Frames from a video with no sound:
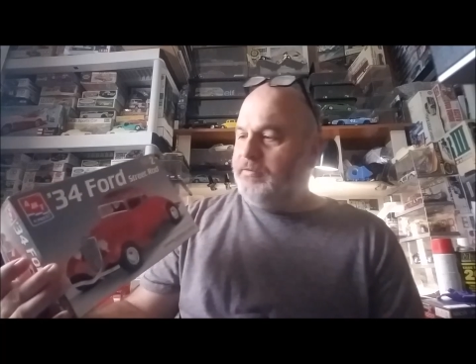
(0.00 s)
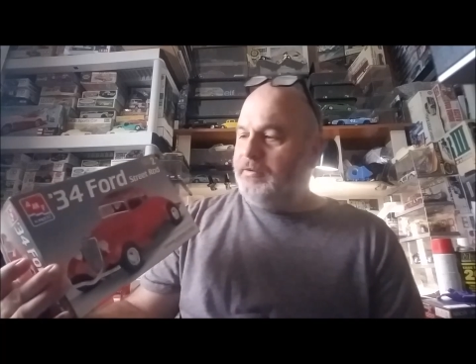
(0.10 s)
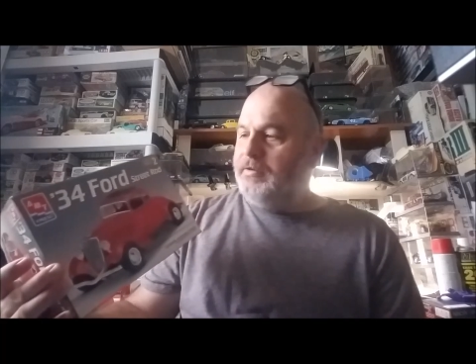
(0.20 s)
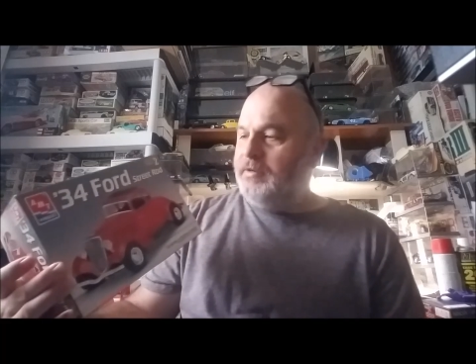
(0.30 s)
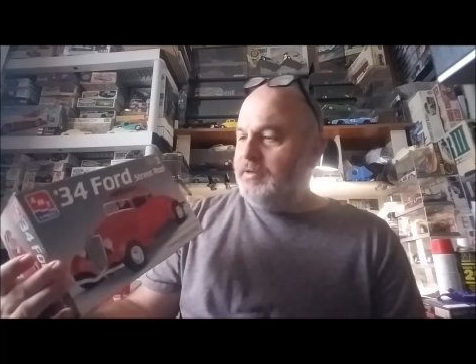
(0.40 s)

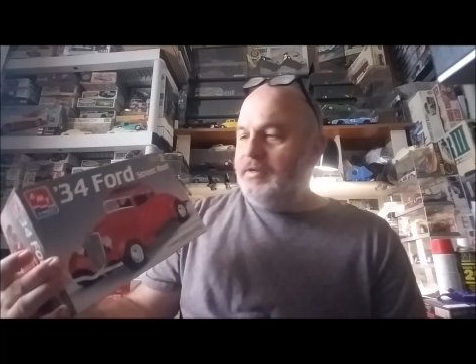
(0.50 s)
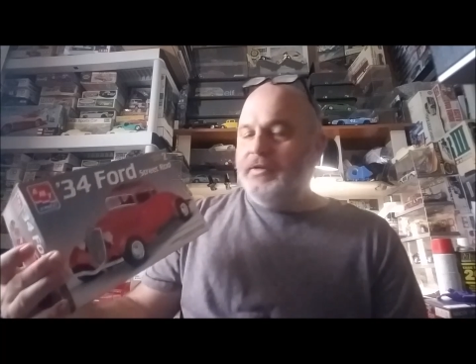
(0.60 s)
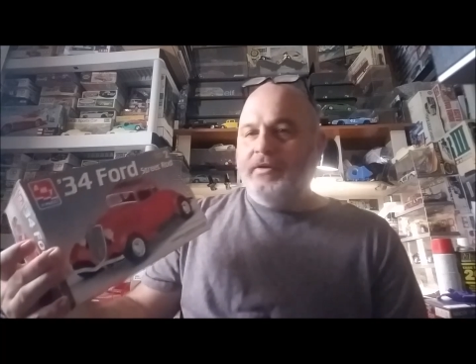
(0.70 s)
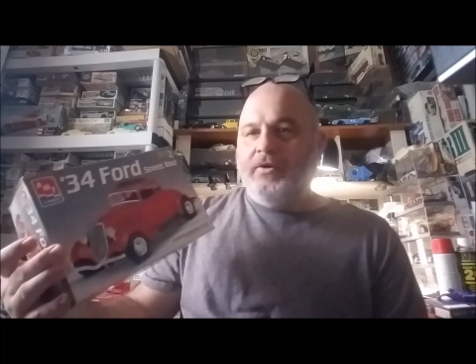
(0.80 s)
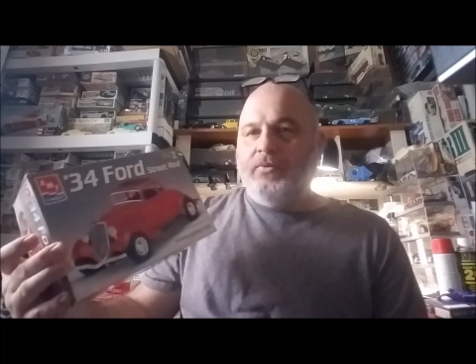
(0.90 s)
for
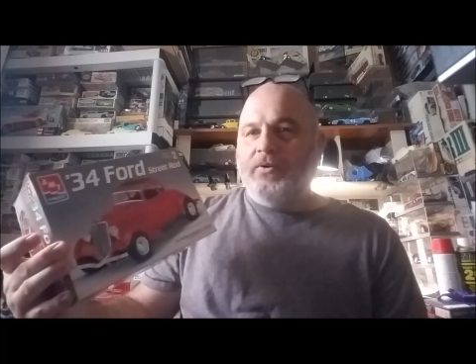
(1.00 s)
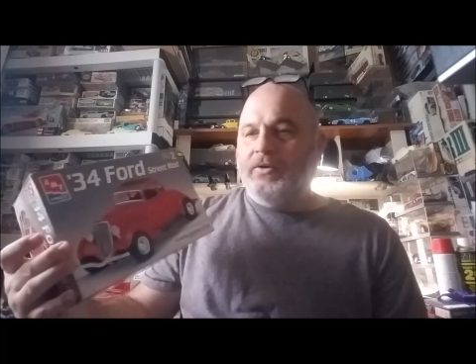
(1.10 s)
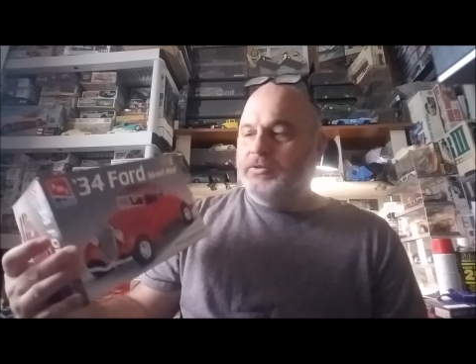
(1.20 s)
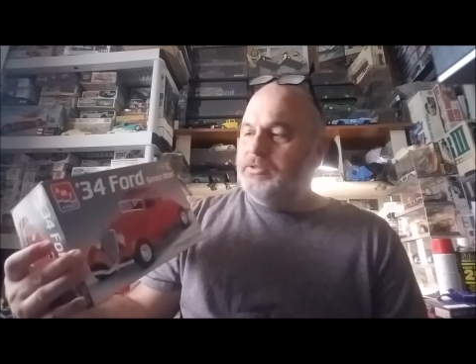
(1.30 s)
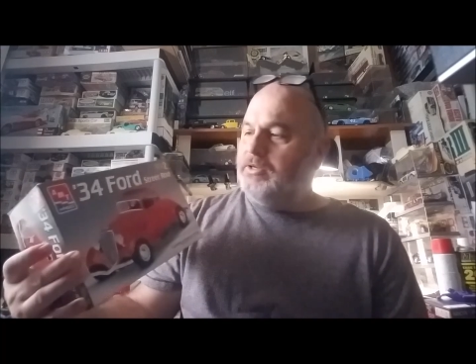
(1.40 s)
old
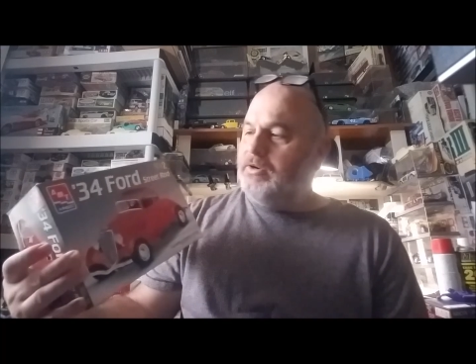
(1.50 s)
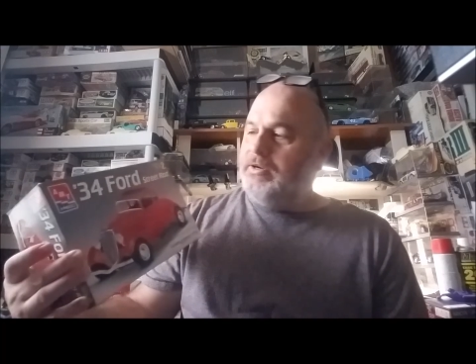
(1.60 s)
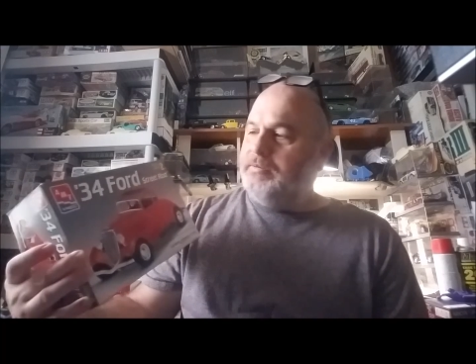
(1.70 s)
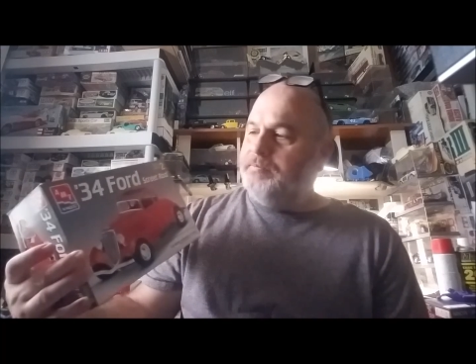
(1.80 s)
Ron Stewart.